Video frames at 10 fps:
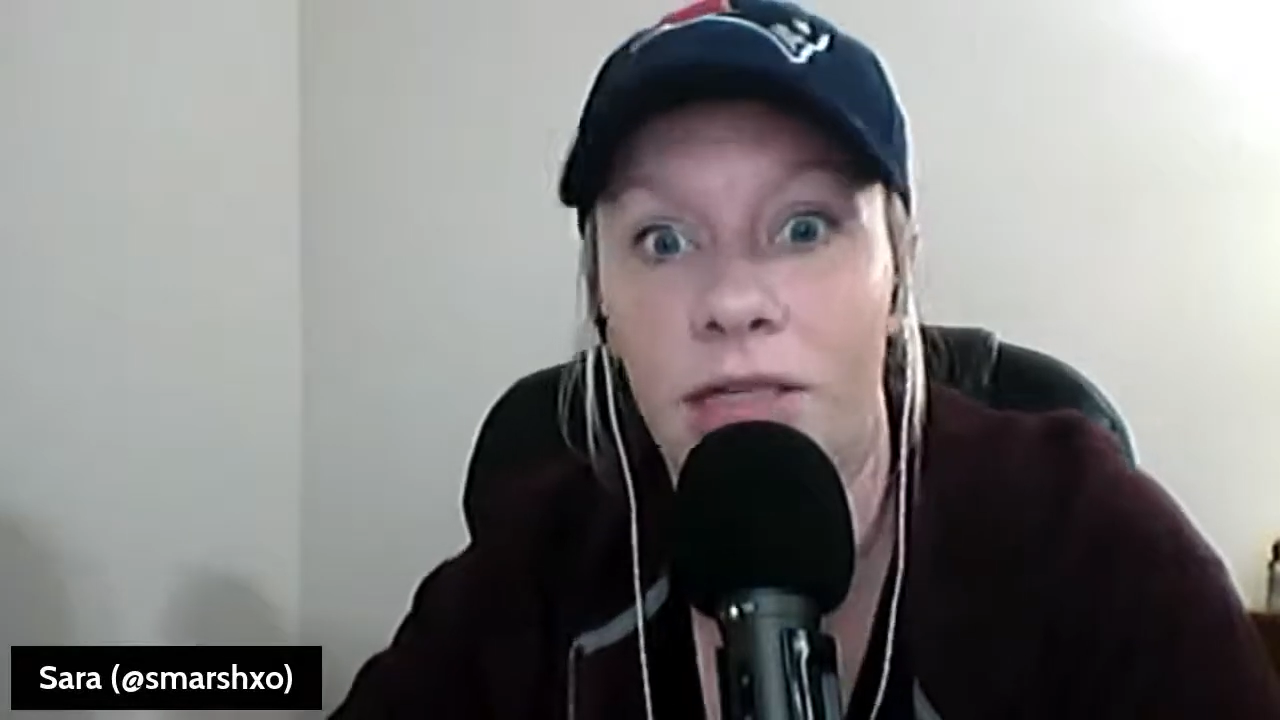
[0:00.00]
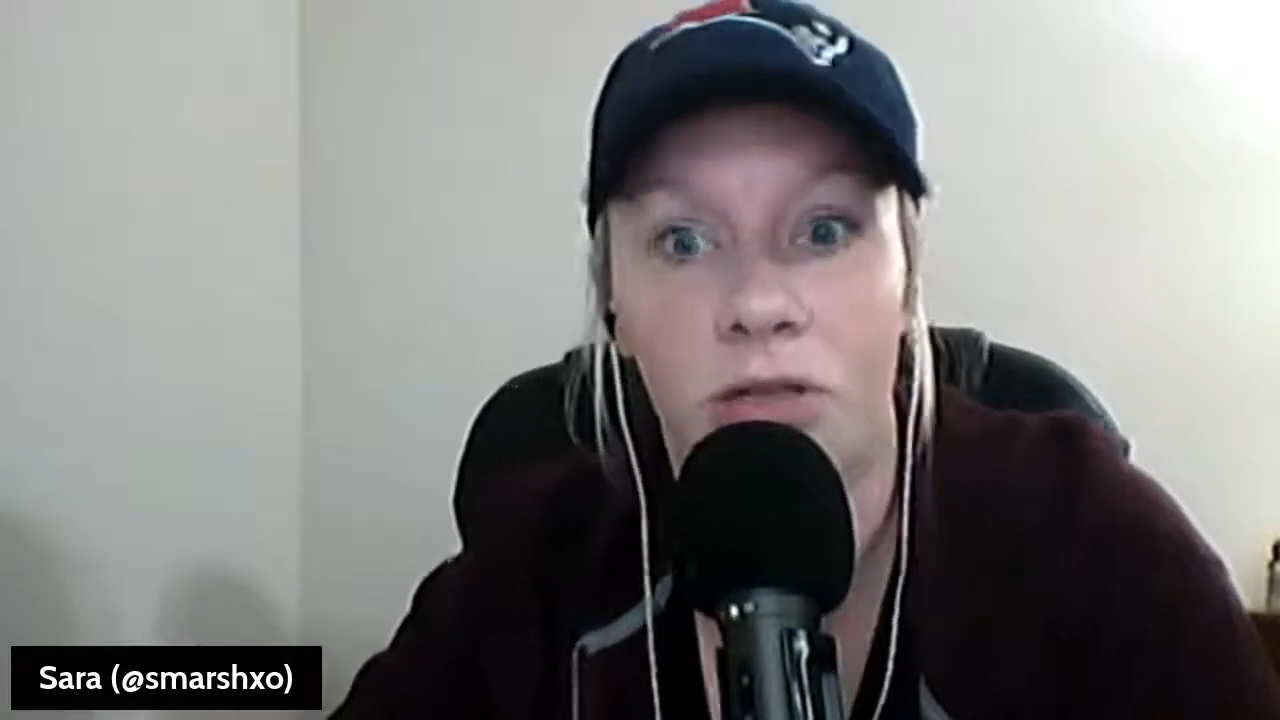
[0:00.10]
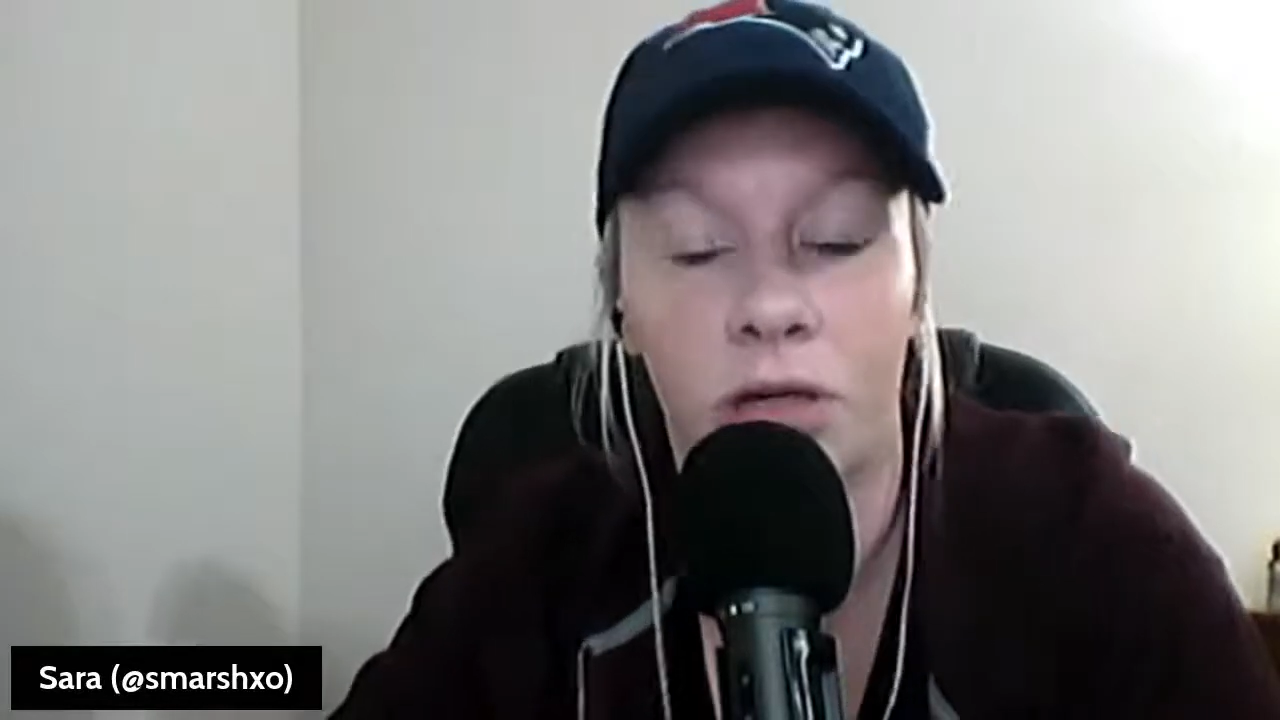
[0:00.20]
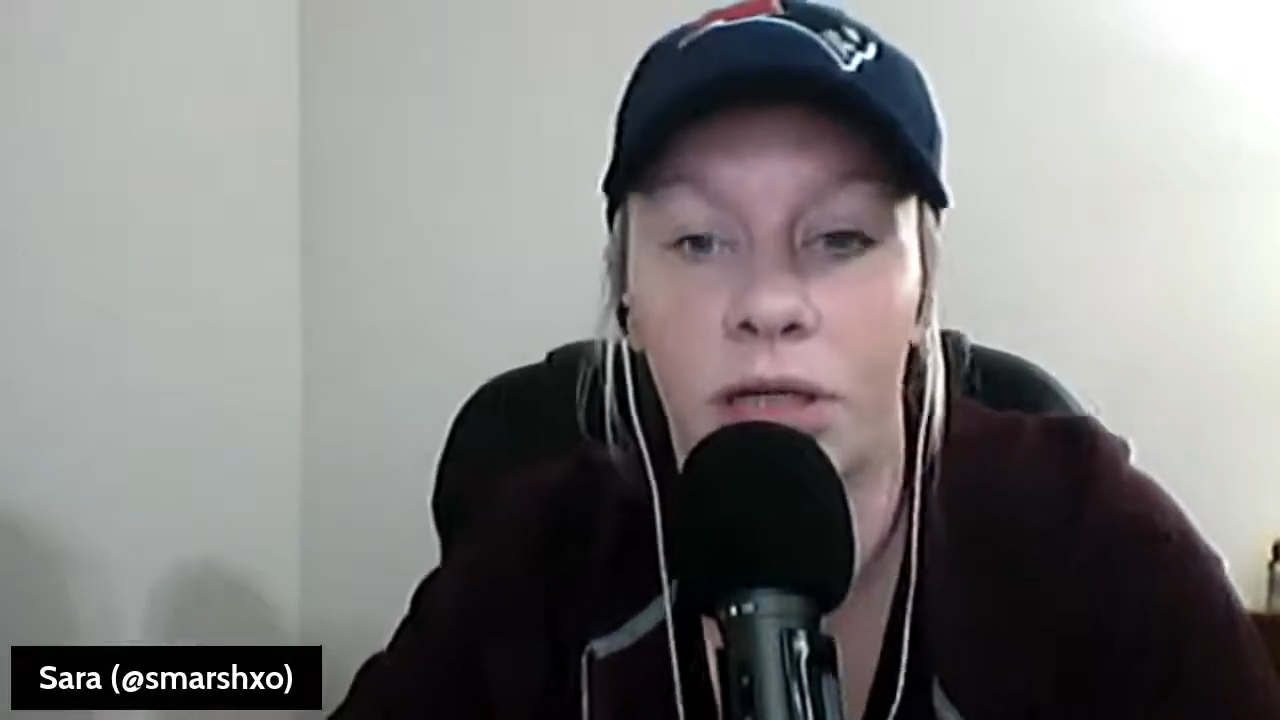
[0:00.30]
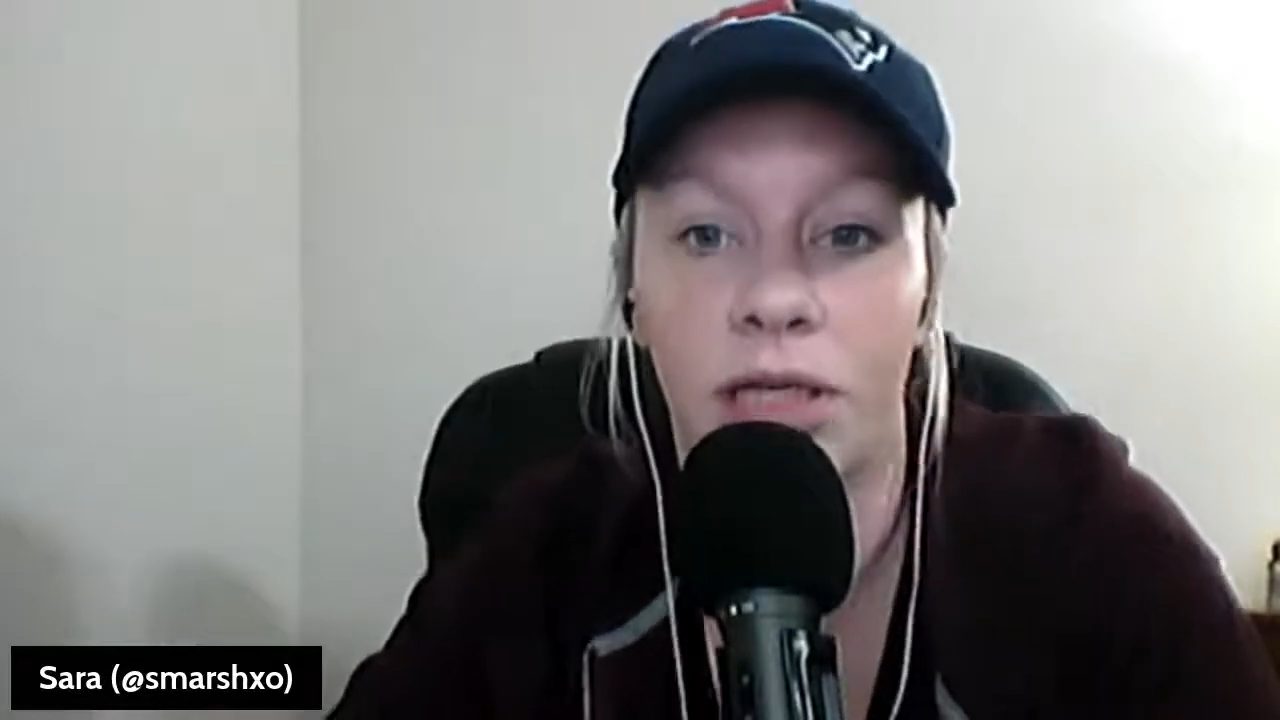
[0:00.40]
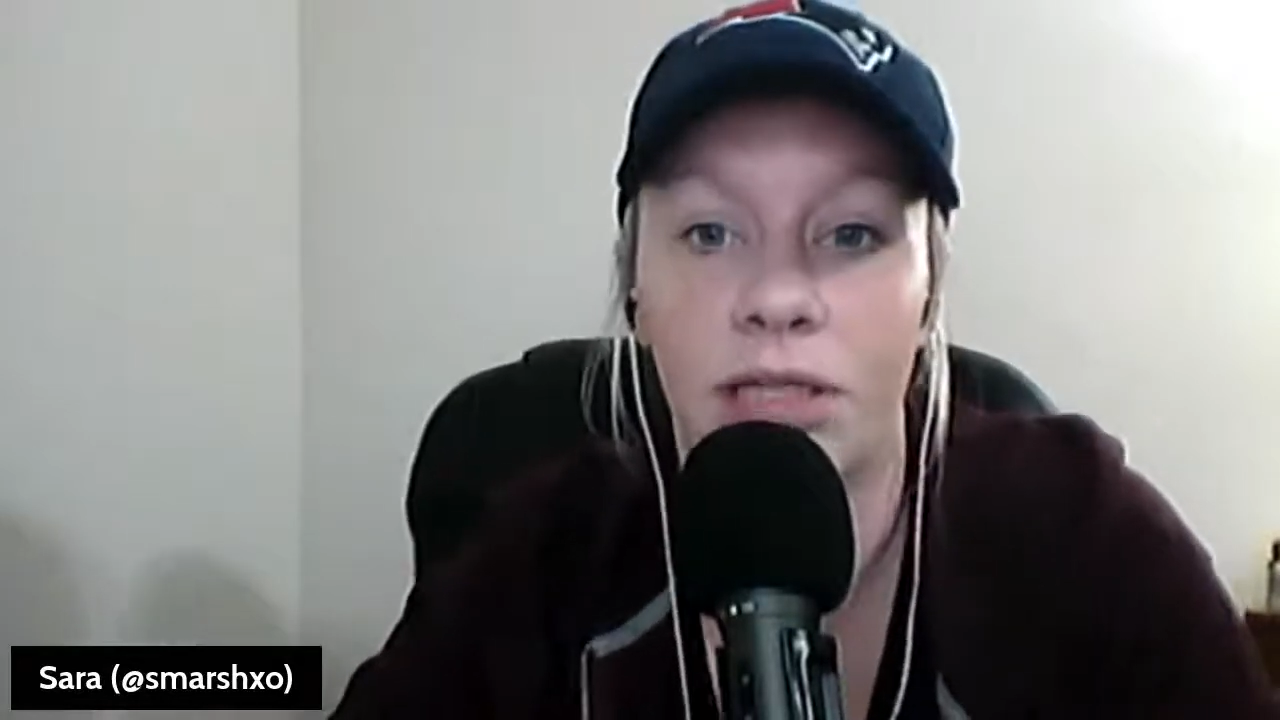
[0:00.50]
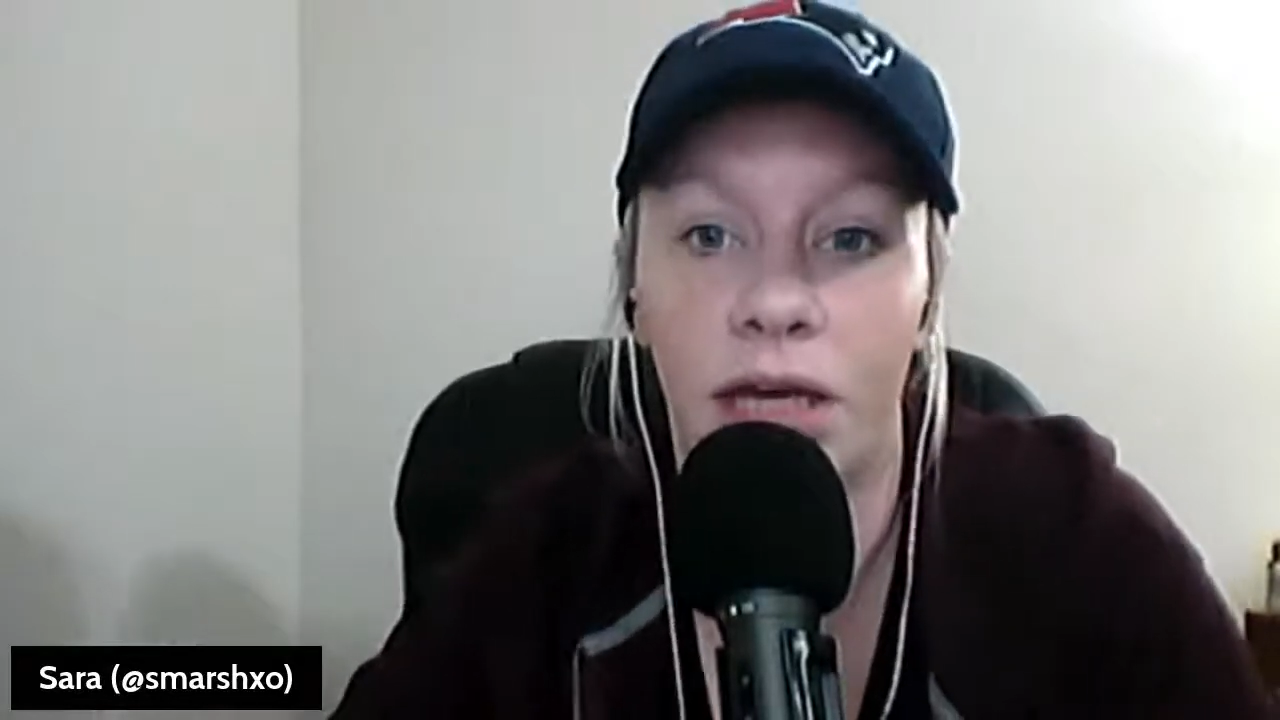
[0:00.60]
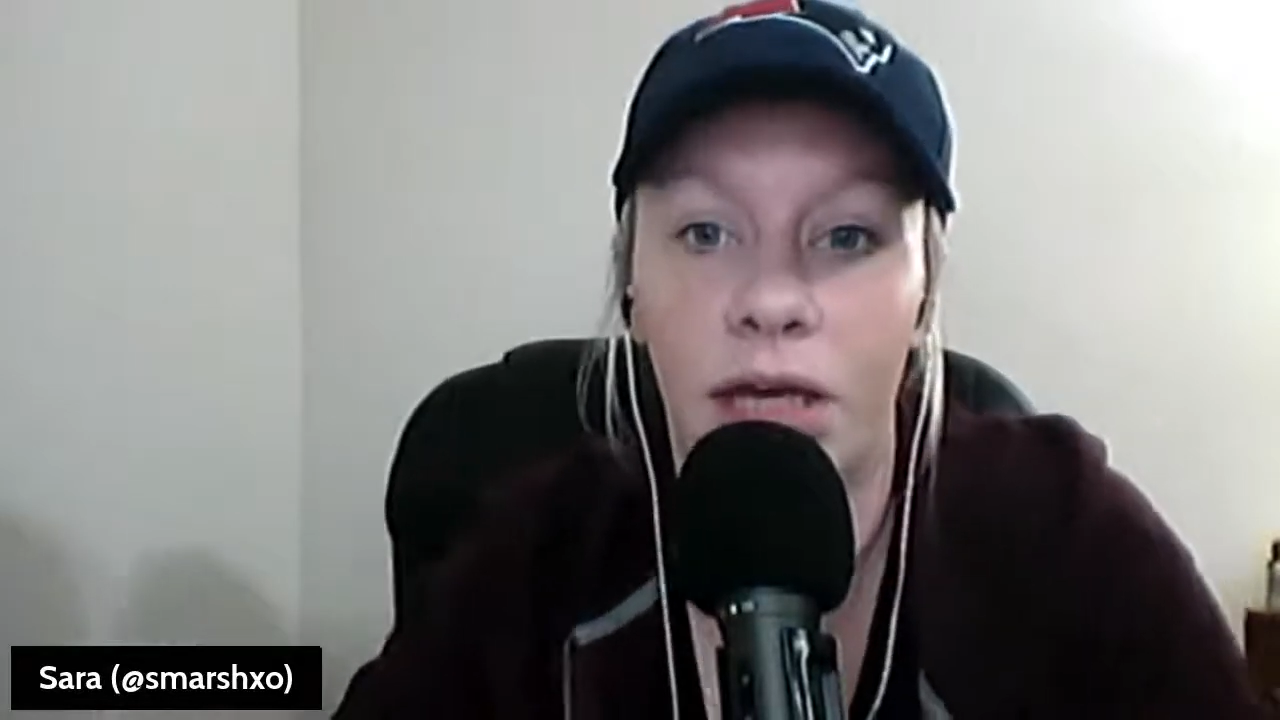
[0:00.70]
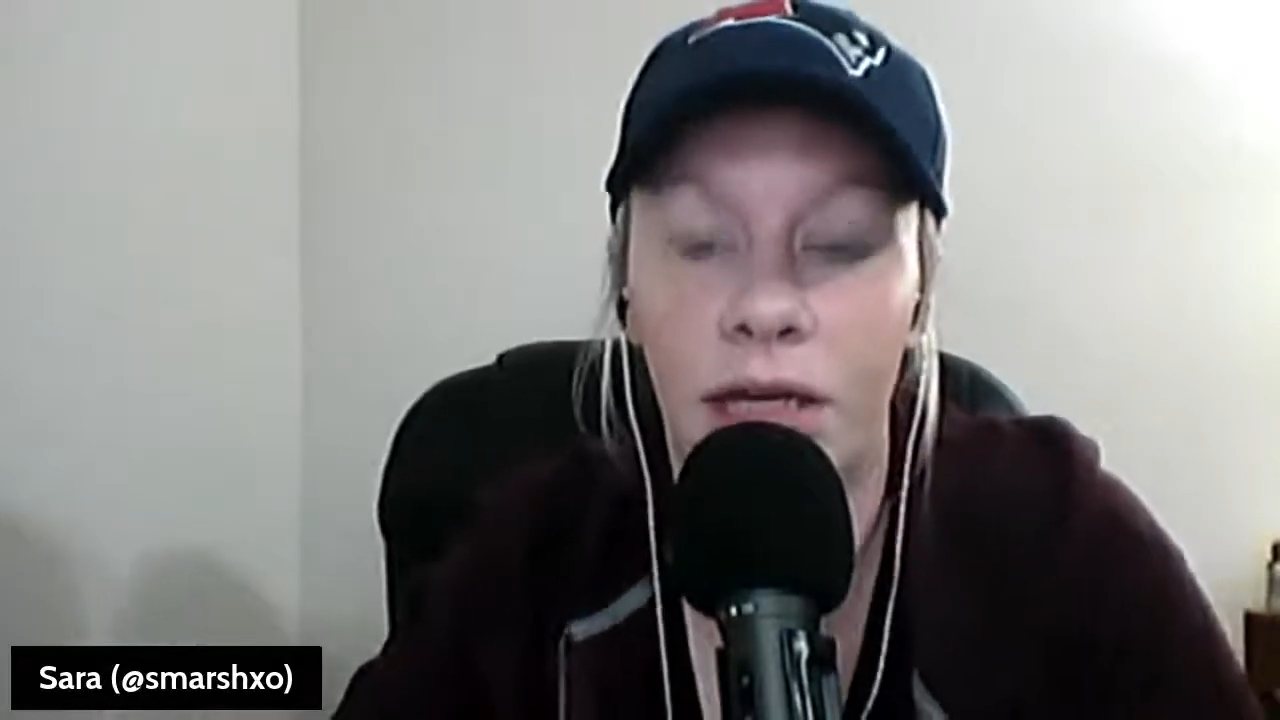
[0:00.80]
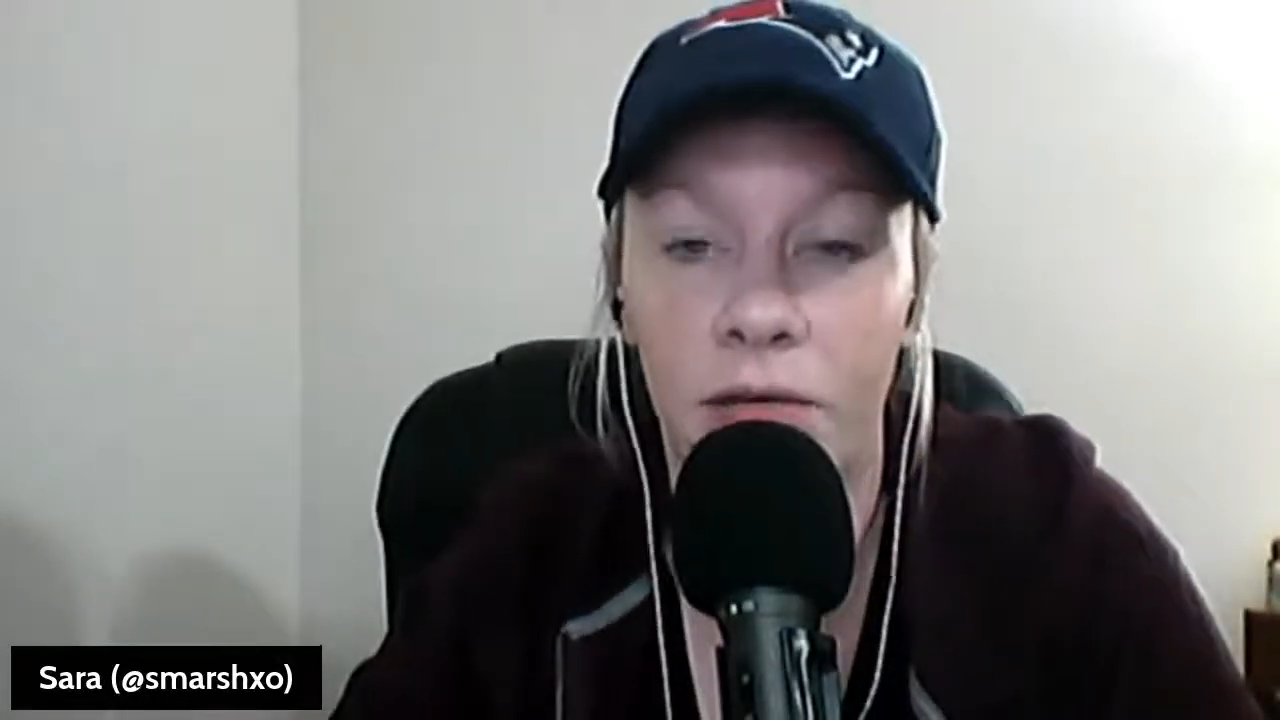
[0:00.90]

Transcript: certainly did.